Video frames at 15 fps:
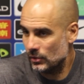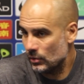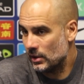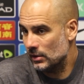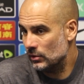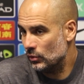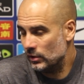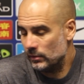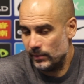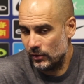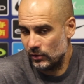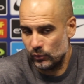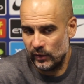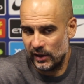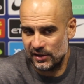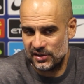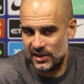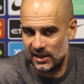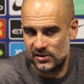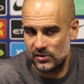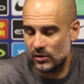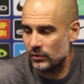You can do it because we are
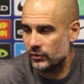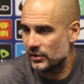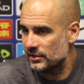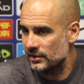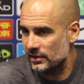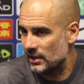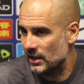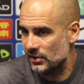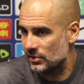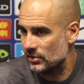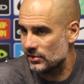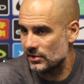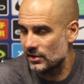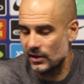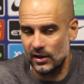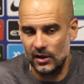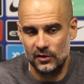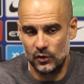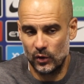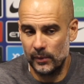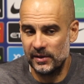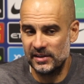judged not for the intentions.
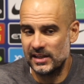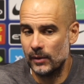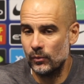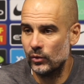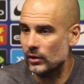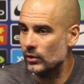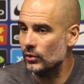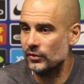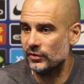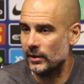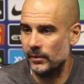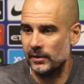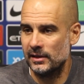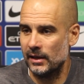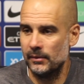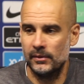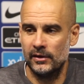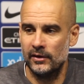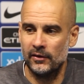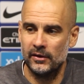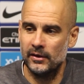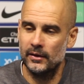So every time we lose, every
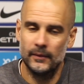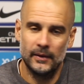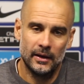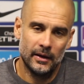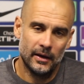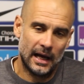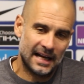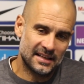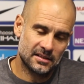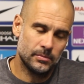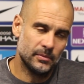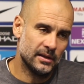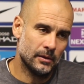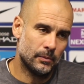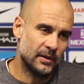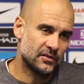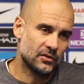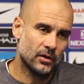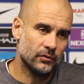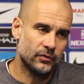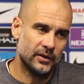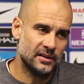time ask me in the press
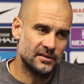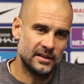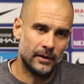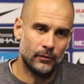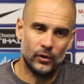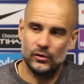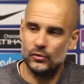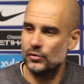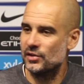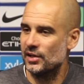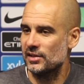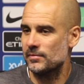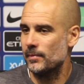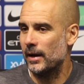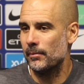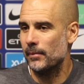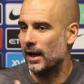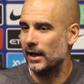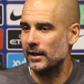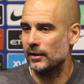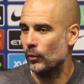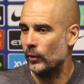conference, yeah, I'm going to change my
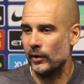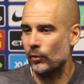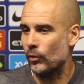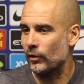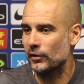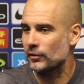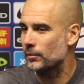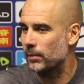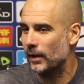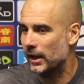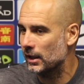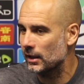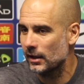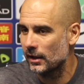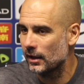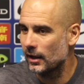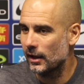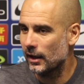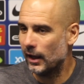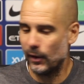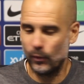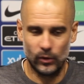mind the way we wanted to play.
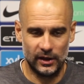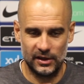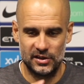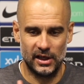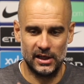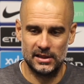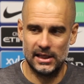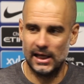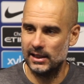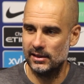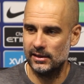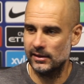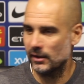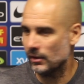I want to change that.